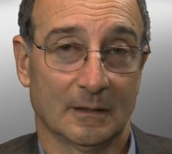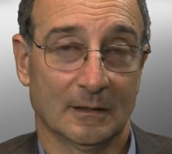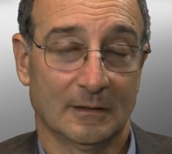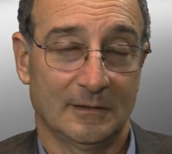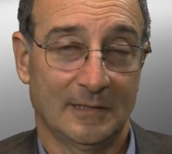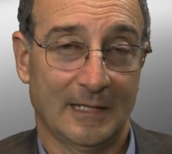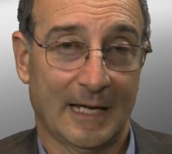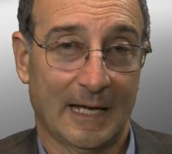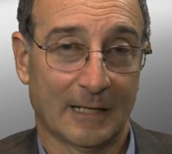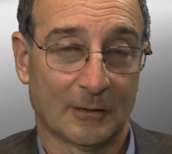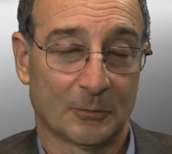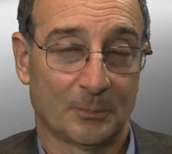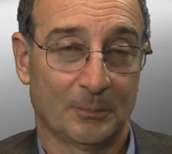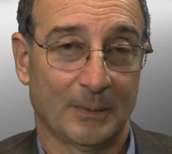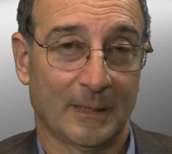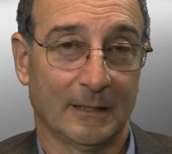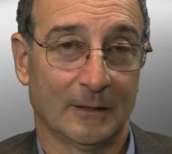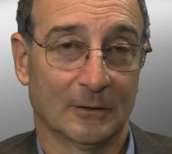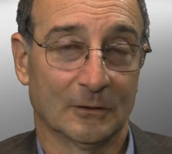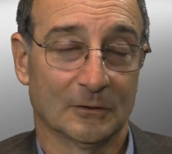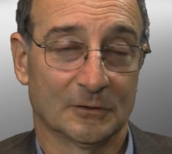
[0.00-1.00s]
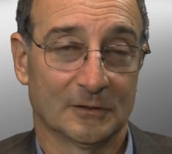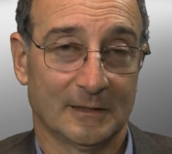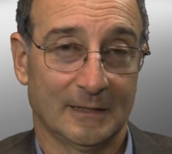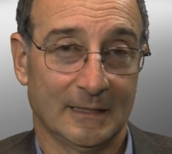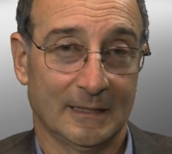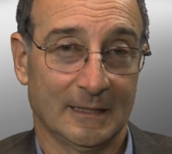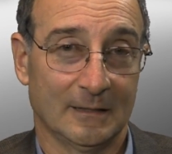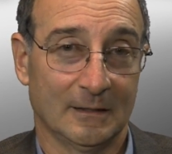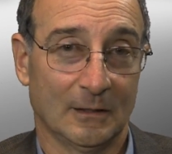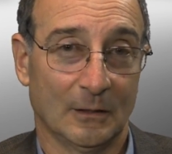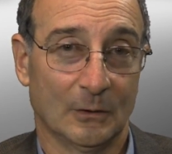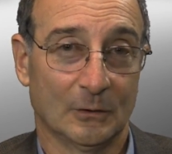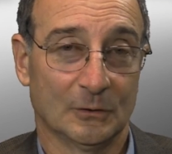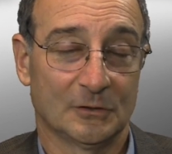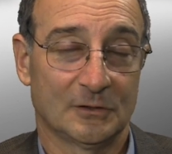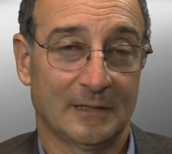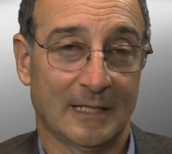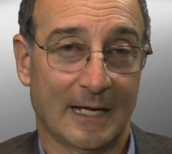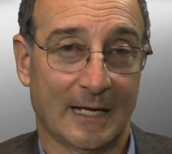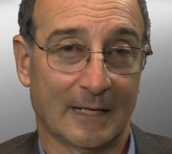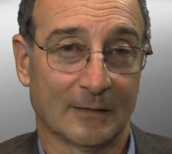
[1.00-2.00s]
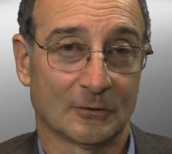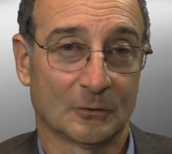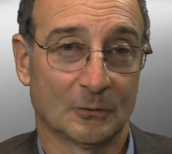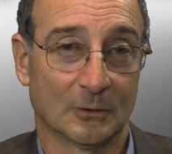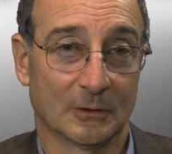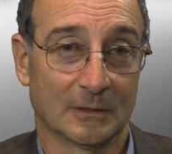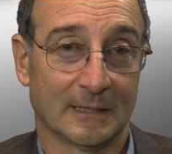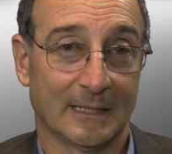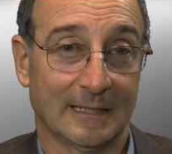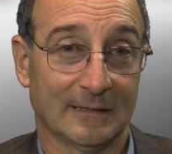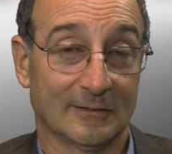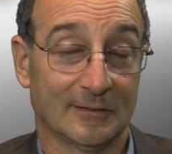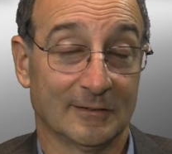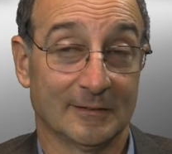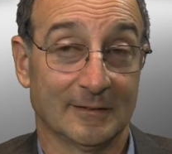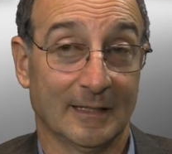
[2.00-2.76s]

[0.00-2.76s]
taxpayers in those tax court cases.